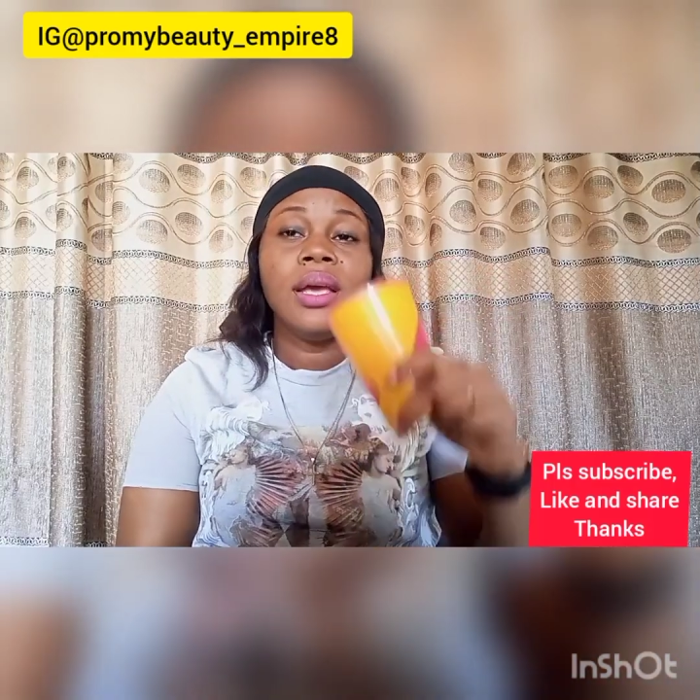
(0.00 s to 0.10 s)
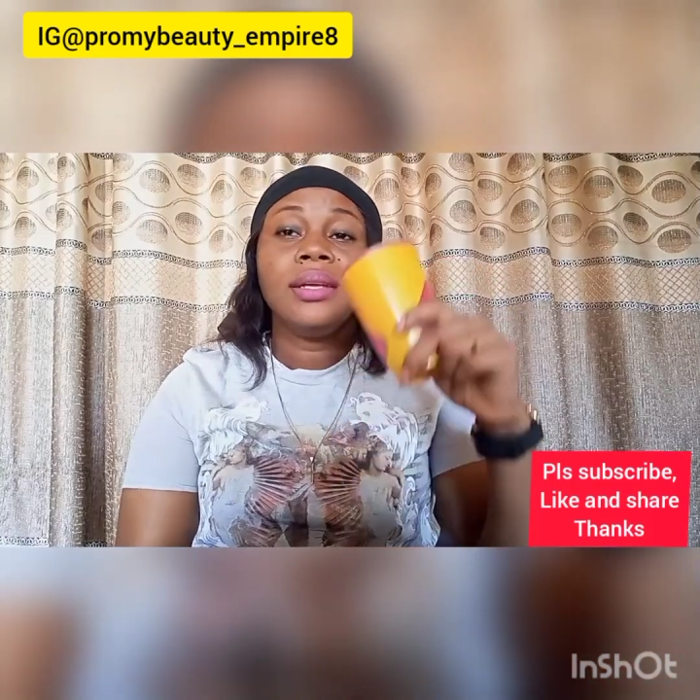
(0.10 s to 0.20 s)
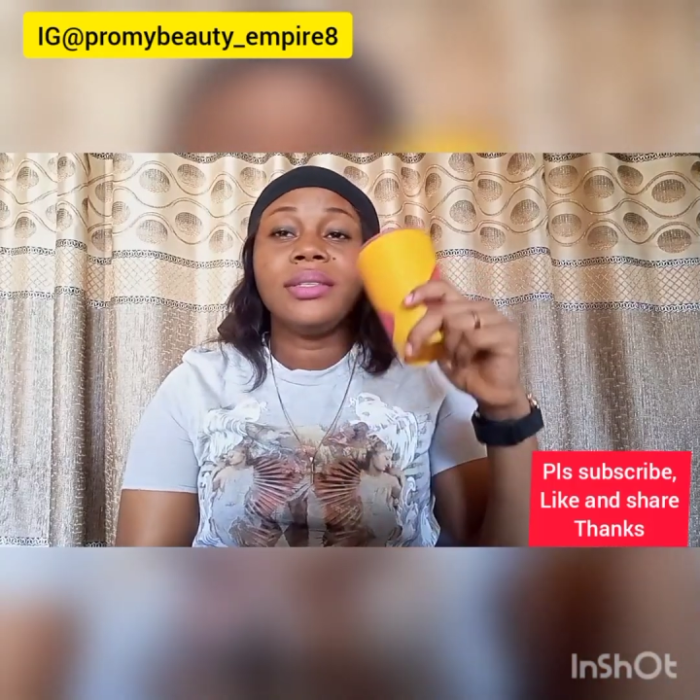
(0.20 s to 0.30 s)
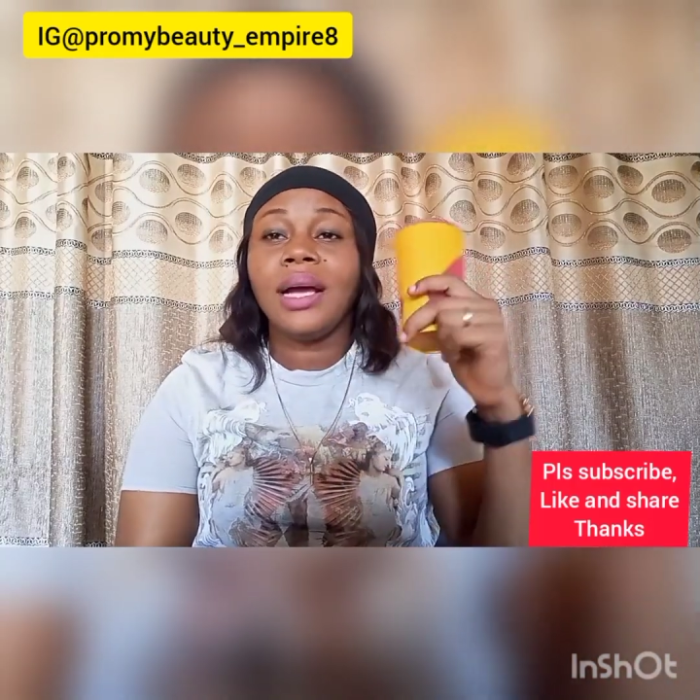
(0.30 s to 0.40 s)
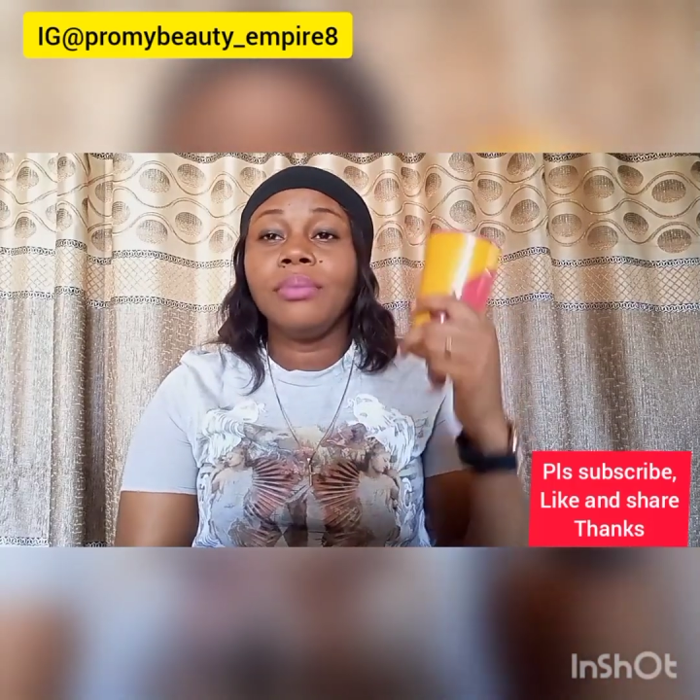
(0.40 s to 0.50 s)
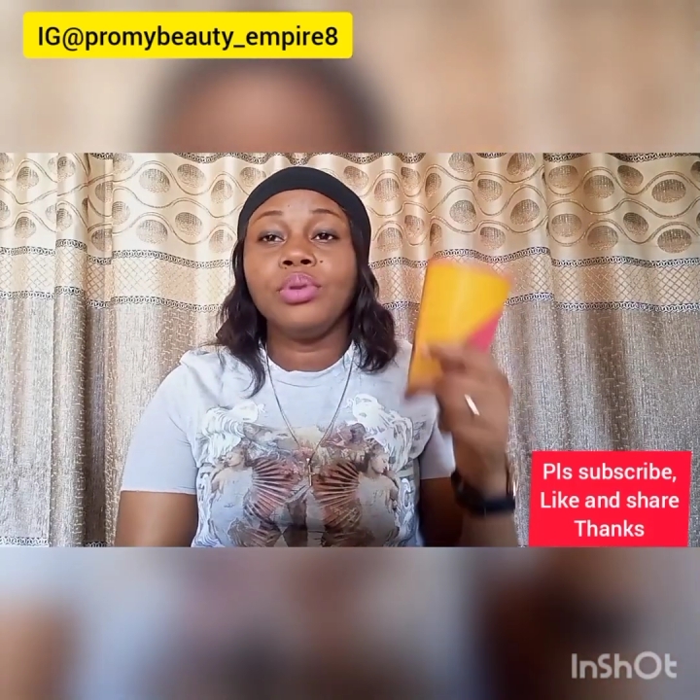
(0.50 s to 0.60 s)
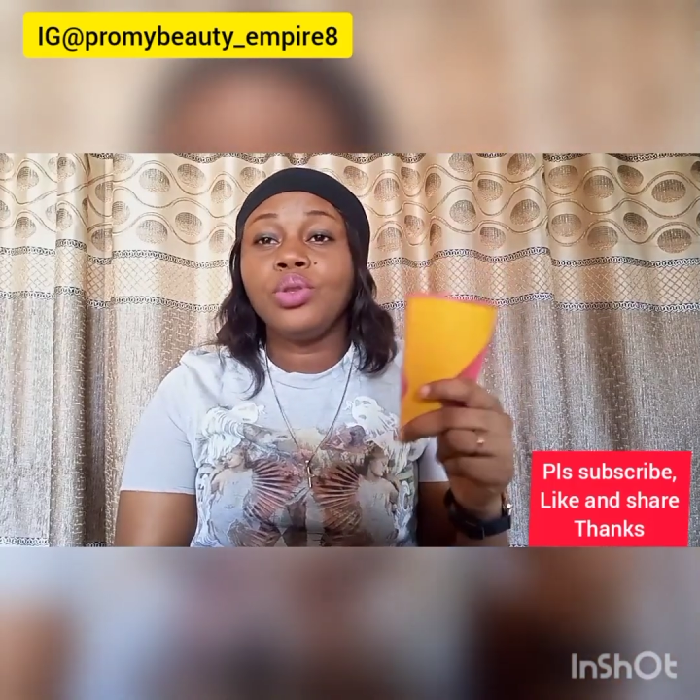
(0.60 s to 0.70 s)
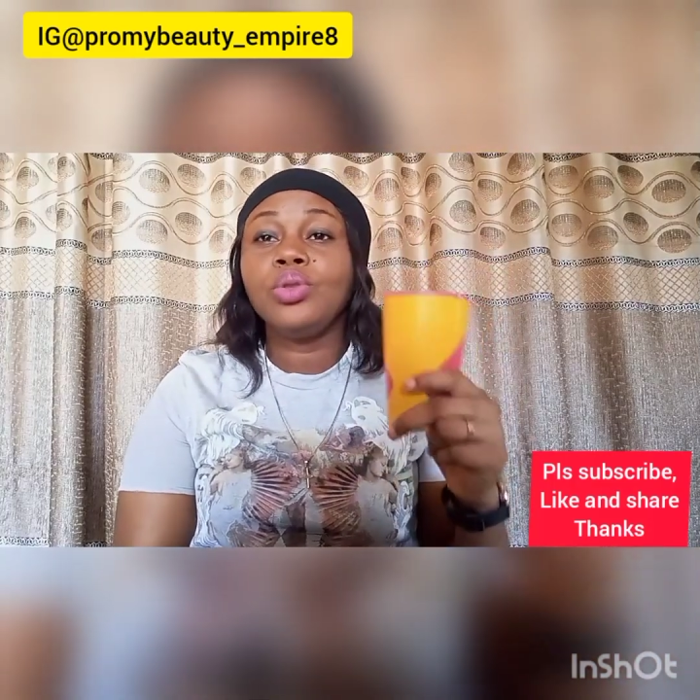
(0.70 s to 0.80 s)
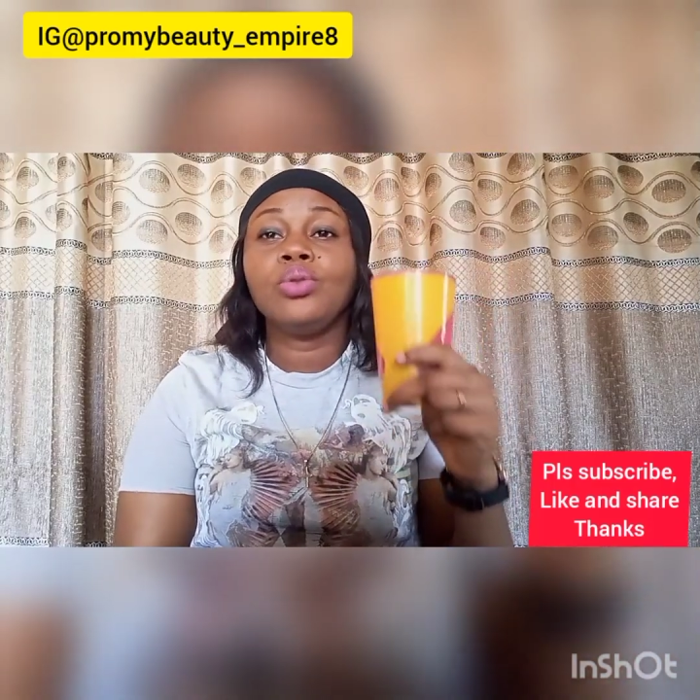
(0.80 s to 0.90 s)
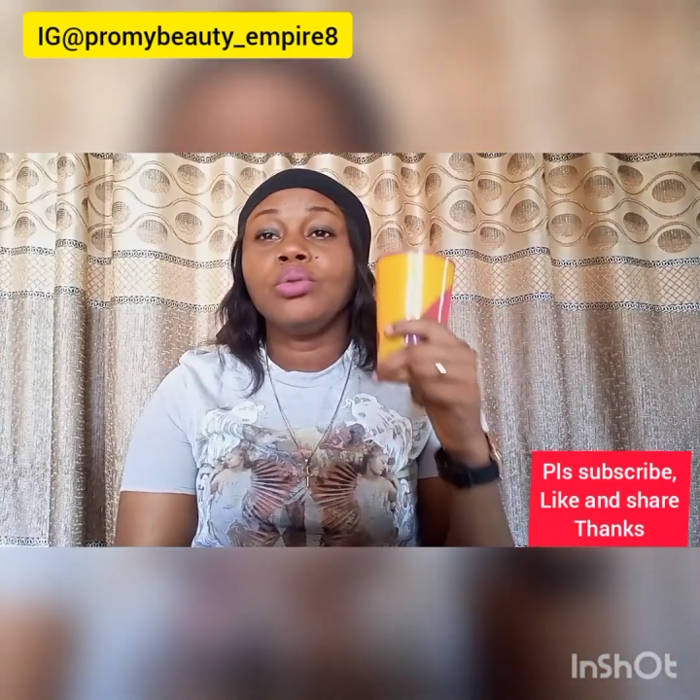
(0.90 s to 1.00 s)
it can be
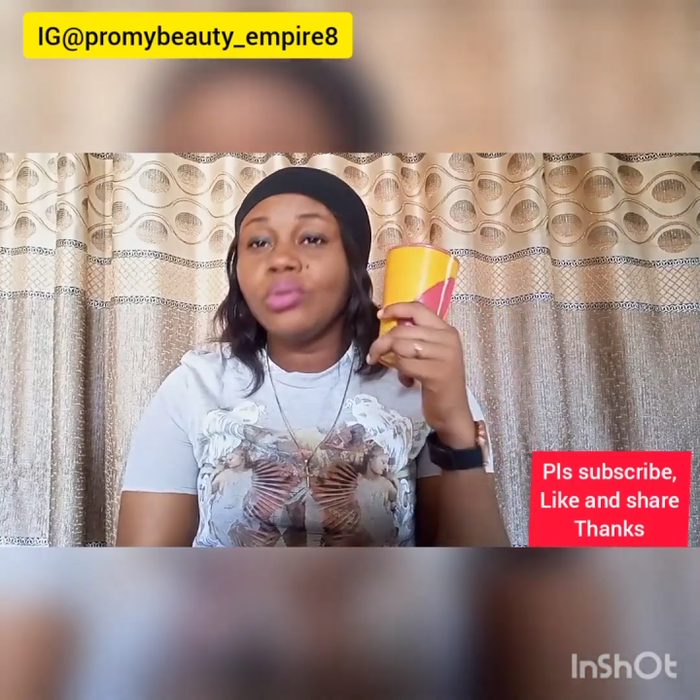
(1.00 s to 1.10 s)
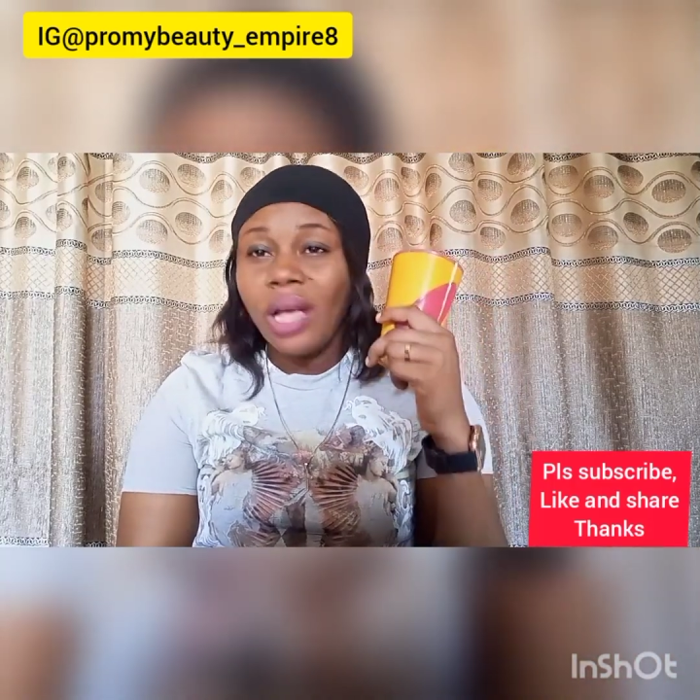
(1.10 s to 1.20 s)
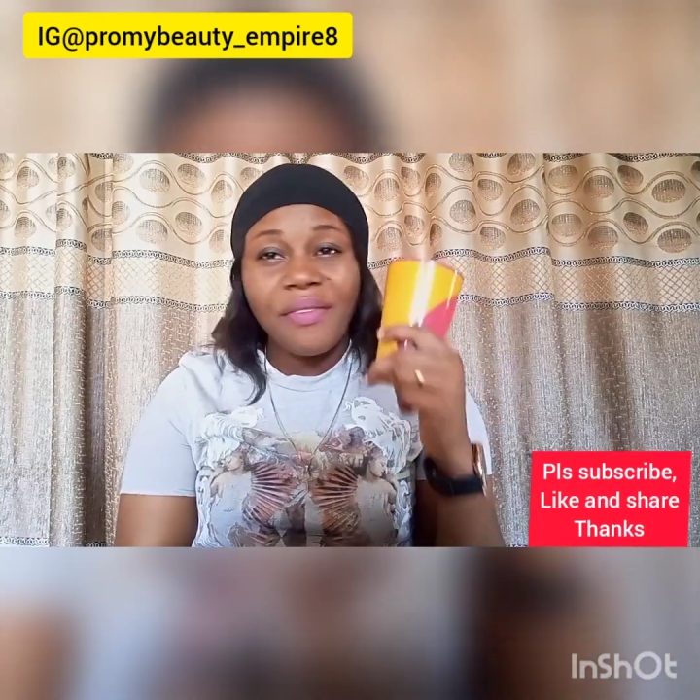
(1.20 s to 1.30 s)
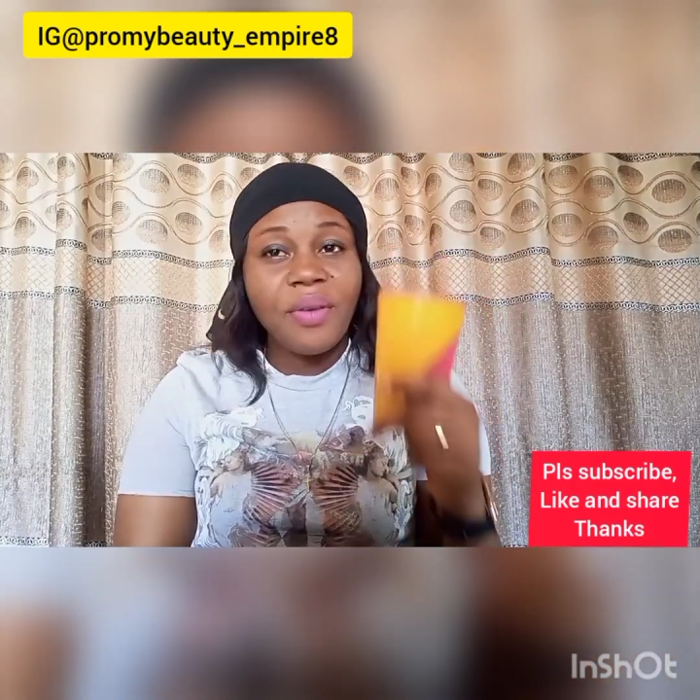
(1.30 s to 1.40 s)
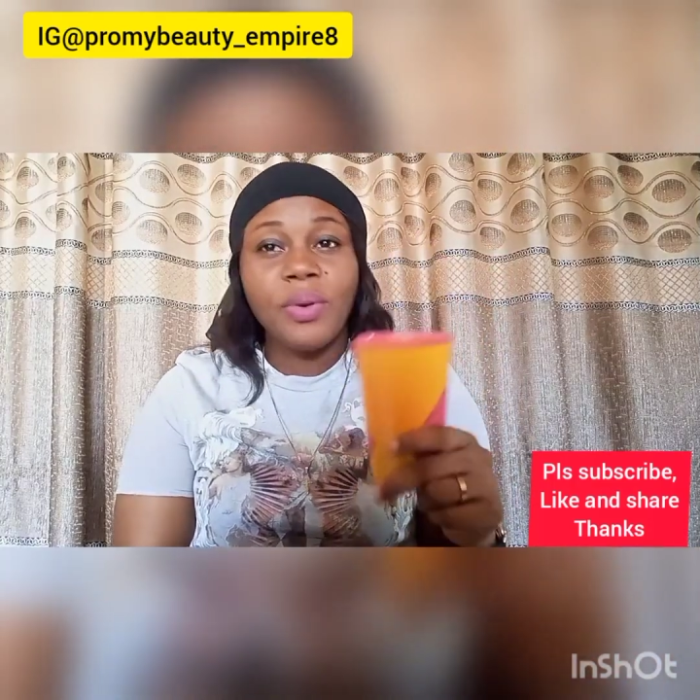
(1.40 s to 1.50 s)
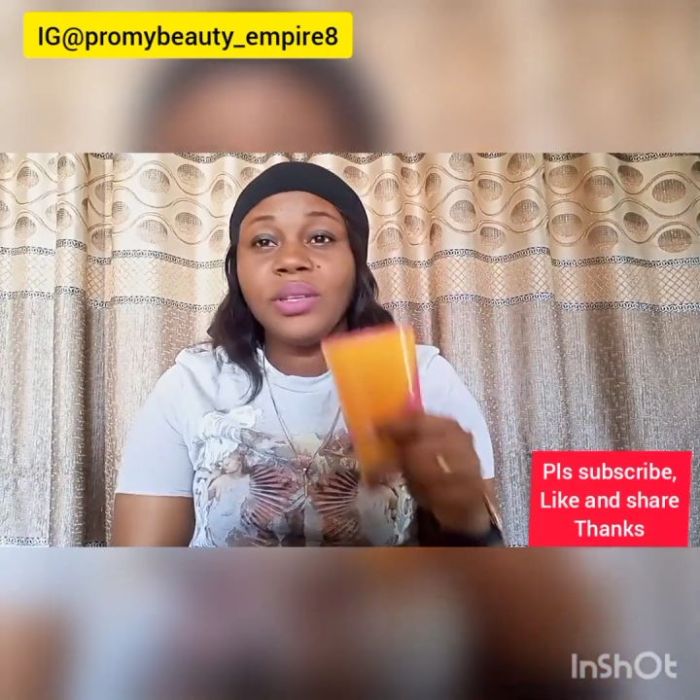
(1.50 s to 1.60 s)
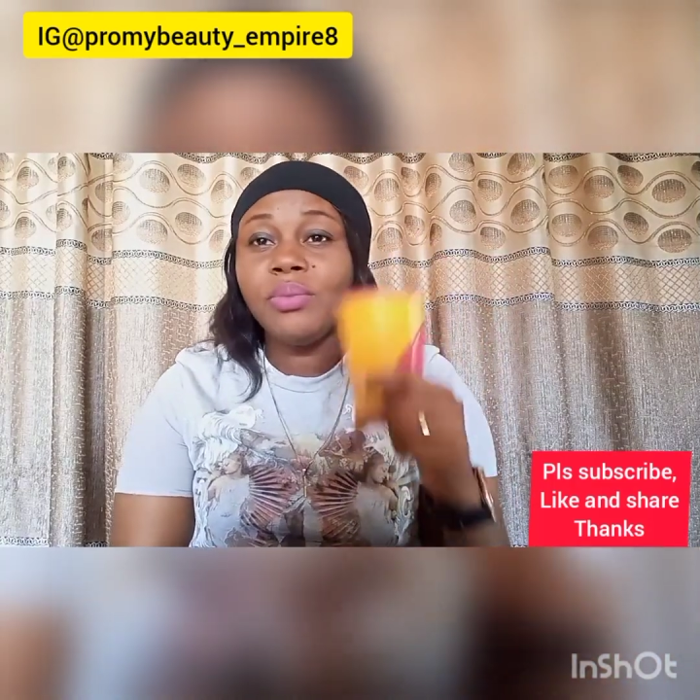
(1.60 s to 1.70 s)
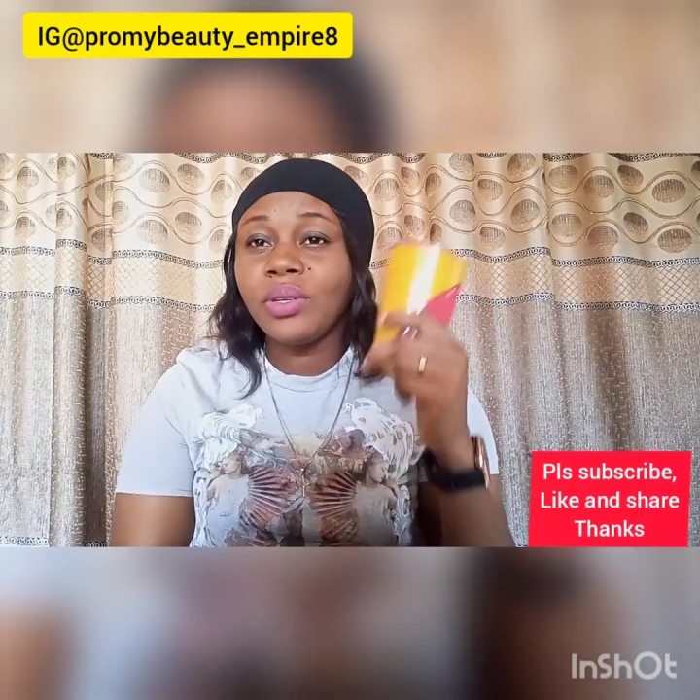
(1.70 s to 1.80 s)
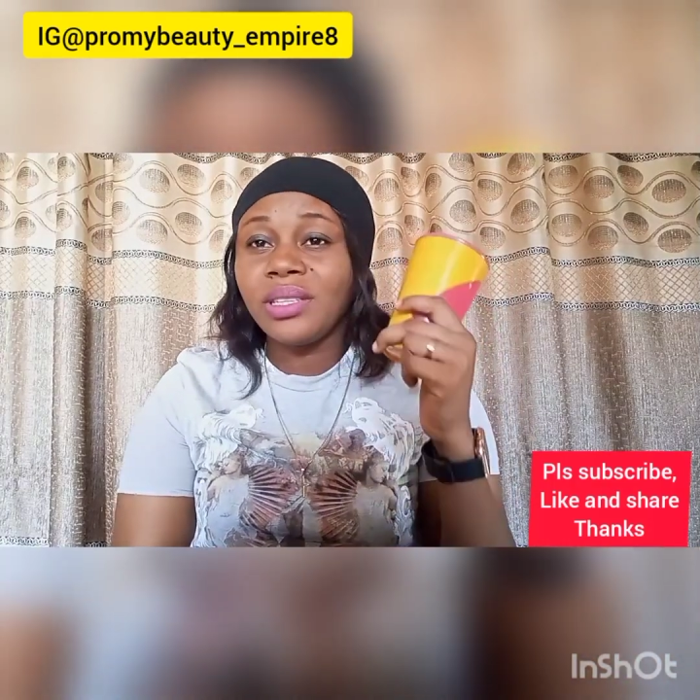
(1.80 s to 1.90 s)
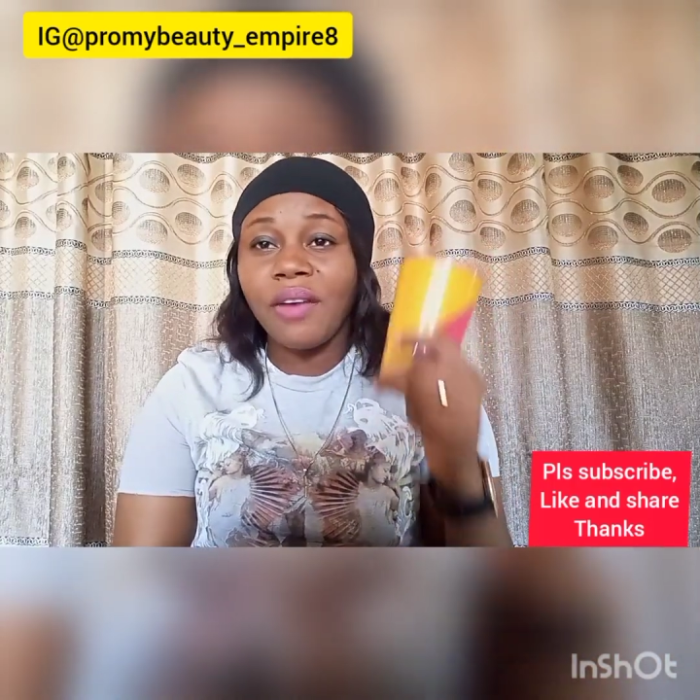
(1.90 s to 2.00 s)
shoe, everybody
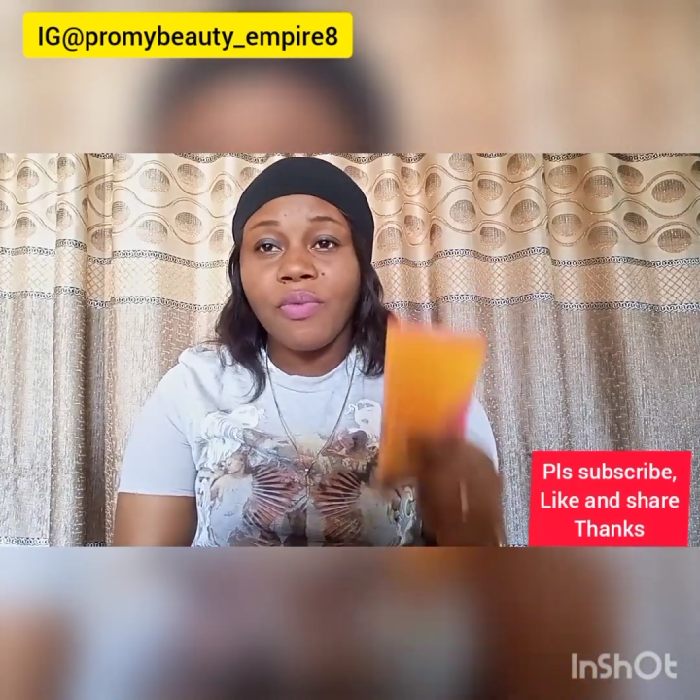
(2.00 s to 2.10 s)
must have